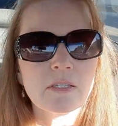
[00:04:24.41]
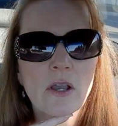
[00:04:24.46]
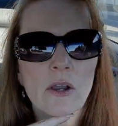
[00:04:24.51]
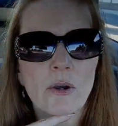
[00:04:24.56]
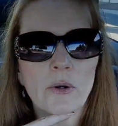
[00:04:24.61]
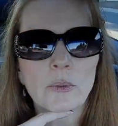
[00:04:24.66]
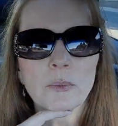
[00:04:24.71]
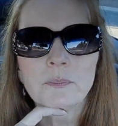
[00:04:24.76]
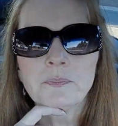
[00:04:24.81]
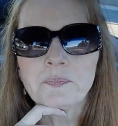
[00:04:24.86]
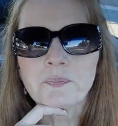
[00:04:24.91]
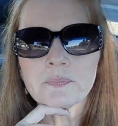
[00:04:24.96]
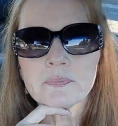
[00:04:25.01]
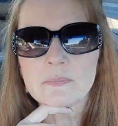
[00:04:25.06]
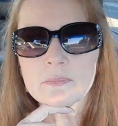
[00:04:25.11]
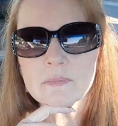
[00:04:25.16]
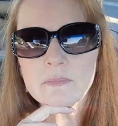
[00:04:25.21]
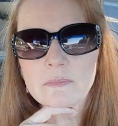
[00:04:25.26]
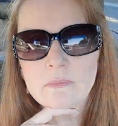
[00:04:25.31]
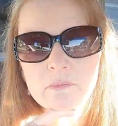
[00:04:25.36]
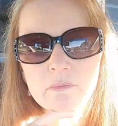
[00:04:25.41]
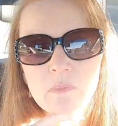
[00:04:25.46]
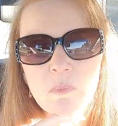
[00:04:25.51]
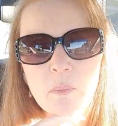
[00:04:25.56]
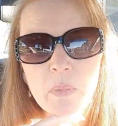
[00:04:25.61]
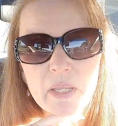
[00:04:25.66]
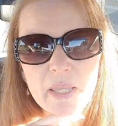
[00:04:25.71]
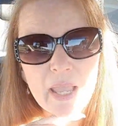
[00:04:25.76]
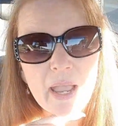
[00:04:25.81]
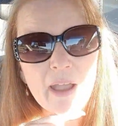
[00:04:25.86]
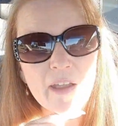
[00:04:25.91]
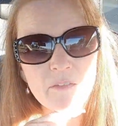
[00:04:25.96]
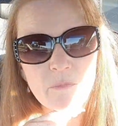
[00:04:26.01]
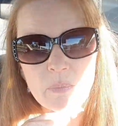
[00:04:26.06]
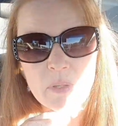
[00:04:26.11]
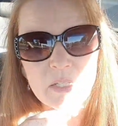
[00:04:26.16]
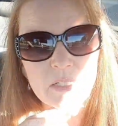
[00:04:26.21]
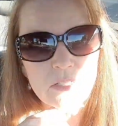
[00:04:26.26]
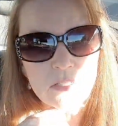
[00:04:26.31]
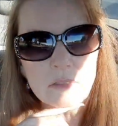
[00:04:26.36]
So, but yeah,
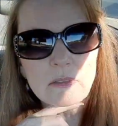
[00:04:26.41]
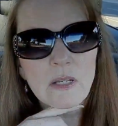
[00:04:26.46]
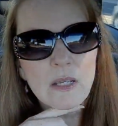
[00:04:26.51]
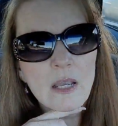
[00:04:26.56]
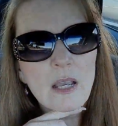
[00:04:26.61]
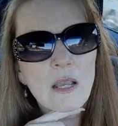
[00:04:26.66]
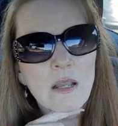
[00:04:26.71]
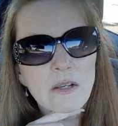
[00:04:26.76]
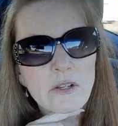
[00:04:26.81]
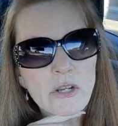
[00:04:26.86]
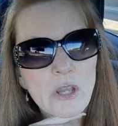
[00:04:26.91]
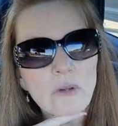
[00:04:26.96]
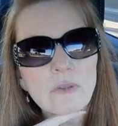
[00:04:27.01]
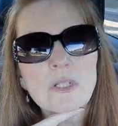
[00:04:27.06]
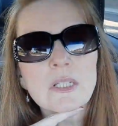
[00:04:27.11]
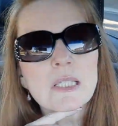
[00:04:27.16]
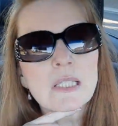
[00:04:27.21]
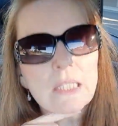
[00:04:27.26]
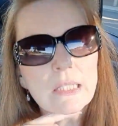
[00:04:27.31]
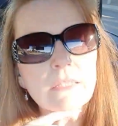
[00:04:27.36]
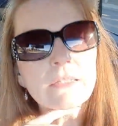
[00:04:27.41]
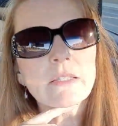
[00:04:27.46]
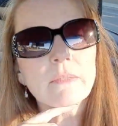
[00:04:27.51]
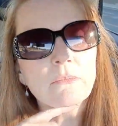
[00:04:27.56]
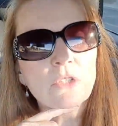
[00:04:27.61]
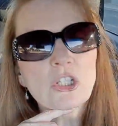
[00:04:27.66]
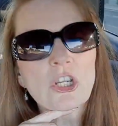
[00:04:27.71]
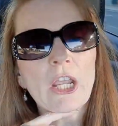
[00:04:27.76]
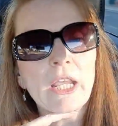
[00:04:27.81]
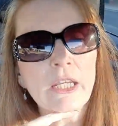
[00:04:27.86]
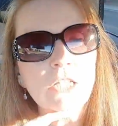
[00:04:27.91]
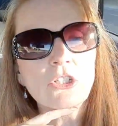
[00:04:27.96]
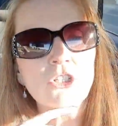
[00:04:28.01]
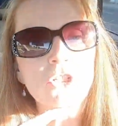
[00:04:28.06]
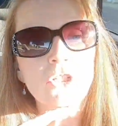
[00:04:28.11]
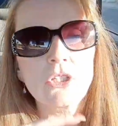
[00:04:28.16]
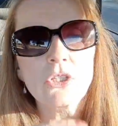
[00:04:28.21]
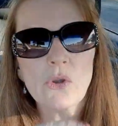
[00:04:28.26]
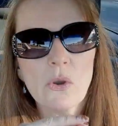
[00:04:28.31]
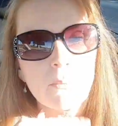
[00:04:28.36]
I've been noticing some
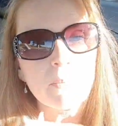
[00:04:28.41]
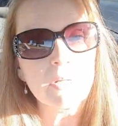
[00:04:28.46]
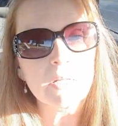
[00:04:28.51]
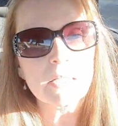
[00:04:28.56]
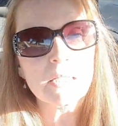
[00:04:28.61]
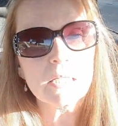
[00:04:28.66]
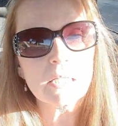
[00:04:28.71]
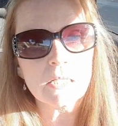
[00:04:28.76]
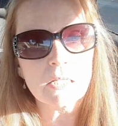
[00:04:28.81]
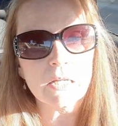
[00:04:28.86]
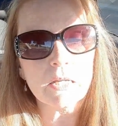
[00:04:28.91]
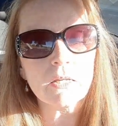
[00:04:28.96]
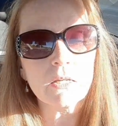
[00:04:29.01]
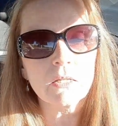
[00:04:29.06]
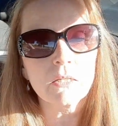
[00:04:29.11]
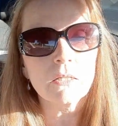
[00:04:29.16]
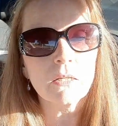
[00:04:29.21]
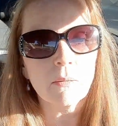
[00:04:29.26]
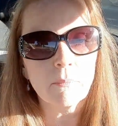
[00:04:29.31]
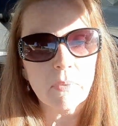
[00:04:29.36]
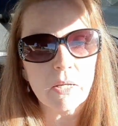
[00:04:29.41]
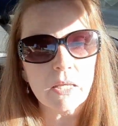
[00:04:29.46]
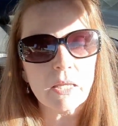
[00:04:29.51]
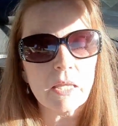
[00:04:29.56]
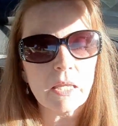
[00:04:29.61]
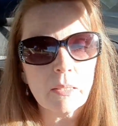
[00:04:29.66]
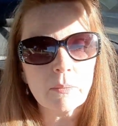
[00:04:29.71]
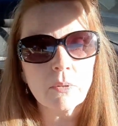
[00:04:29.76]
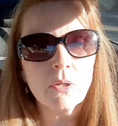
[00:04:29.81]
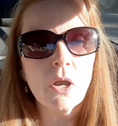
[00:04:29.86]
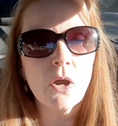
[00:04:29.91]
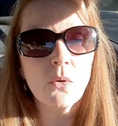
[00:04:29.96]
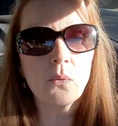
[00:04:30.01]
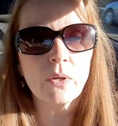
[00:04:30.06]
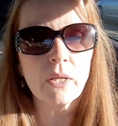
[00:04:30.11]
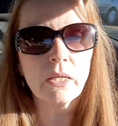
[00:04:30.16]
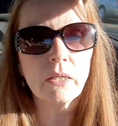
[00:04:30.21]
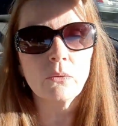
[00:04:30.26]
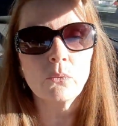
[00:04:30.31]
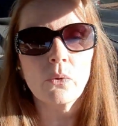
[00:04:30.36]
changes, so I'm going to keep
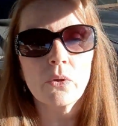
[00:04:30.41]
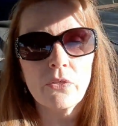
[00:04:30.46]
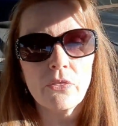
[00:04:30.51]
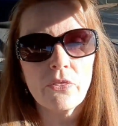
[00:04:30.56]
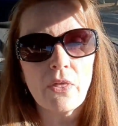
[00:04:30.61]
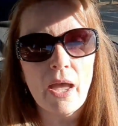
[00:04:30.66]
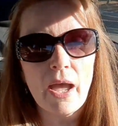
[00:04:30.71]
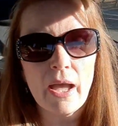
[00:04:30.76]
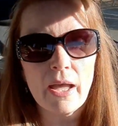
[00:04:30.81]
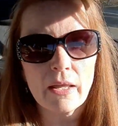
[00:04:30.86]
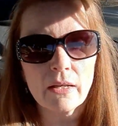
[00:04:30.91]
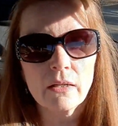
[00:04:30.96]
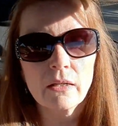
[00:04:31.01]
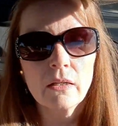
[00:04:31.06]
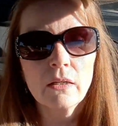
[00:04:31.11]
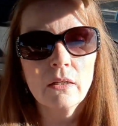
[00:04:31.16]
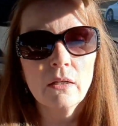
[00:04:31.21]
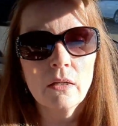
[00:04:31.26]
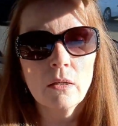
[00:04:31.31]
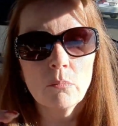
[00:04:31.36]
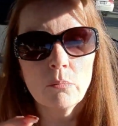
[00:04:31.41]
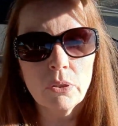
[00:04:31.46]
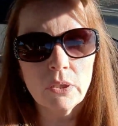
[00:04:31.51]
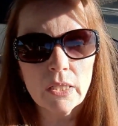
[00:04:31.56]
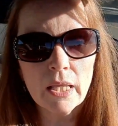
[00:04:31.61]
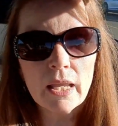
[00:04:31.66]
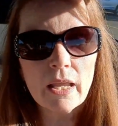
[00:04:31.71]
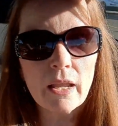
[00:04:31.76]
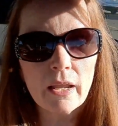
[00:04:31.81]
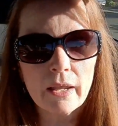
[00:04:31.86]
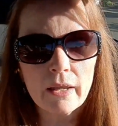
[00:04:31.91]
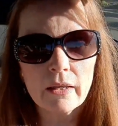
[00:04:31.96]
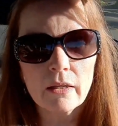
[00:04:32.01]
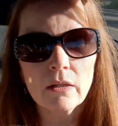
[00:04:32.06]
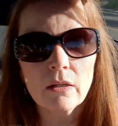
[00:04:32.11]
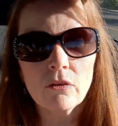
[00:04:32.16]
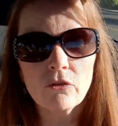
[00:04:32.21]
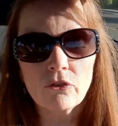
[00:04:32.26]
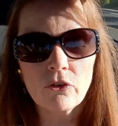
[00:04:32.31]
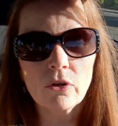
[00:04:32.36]
going with that
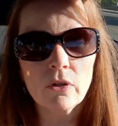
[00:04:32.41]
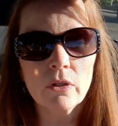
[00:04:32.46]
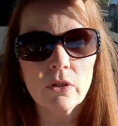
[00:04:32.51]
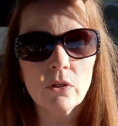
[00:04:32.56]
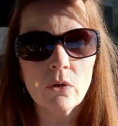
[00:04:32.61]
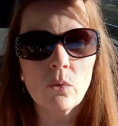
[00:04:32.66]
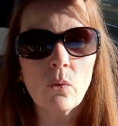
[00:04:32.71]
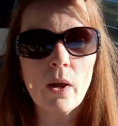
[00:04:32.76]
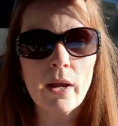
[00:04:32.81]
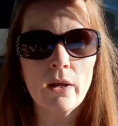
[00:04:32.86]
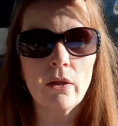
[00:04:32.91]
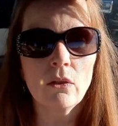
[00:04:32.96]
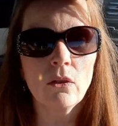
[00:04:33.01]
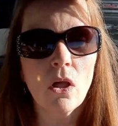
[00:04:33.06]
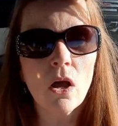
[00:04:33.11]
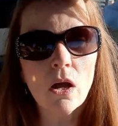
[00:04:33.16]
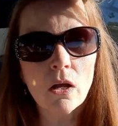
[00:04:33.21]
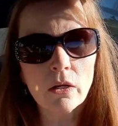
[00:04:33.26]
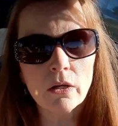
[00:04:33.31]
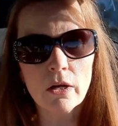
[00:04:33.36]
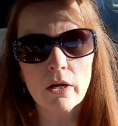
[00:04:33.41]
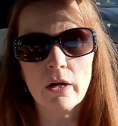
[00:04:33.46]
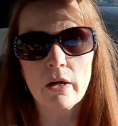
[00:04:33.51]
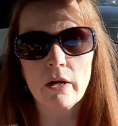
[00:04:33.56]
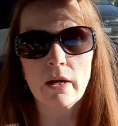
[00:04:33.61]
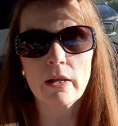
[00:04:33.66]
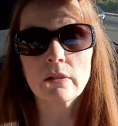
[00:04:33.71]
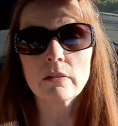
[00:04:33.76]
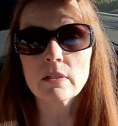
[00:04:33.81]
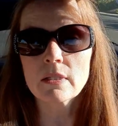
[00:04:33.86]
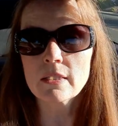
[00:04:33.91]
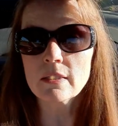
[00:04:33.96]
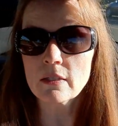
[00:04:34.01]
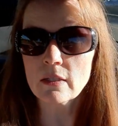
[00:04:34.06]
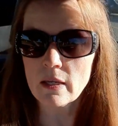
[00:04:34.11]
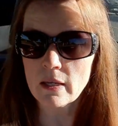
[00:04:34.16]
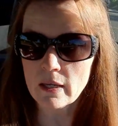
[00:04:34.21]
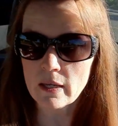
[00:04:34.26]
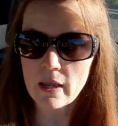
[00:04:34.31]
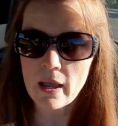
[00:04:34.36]
plan for a little while longer and
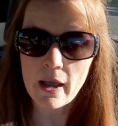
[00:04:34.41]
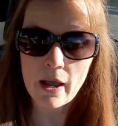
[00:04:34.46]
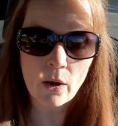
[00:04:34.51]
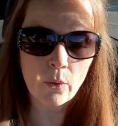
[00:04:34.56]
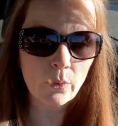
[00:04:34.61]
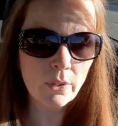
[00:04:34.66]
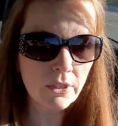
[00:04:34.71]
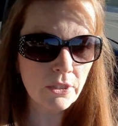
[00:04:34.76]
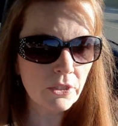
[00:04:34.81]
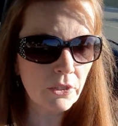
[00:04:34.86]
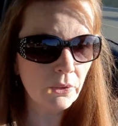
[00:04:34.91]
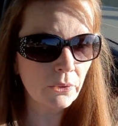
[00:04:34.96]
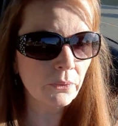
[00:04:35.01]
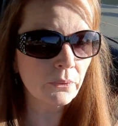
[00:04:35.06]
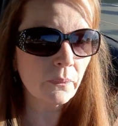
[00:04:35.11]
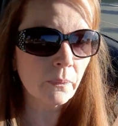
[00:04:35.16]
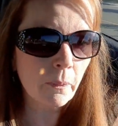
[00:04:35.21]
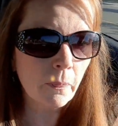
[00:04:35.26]
see how we do.